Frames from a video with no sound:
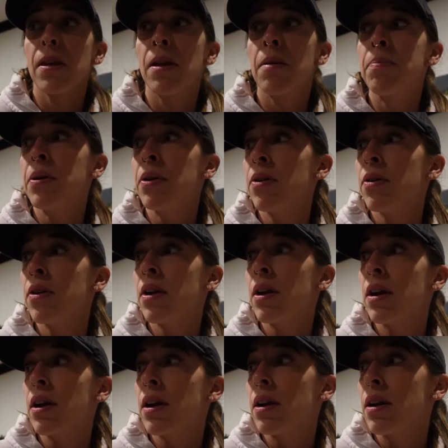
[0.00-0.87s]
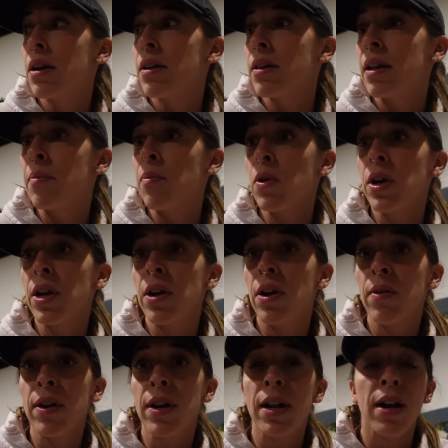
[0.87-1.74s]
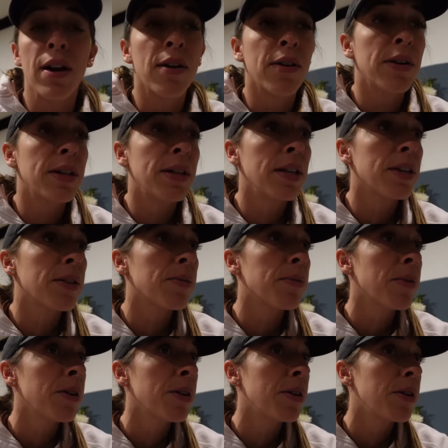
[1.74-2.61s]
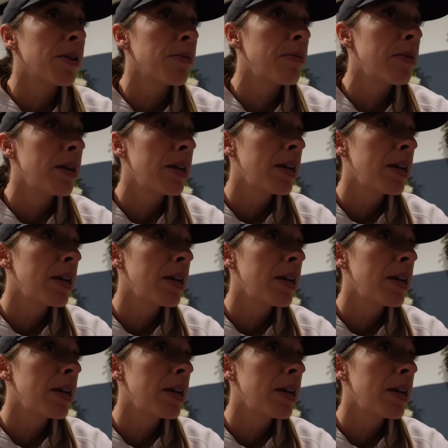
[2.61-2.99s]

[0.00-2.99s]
computer that I'm working on right now in the other room.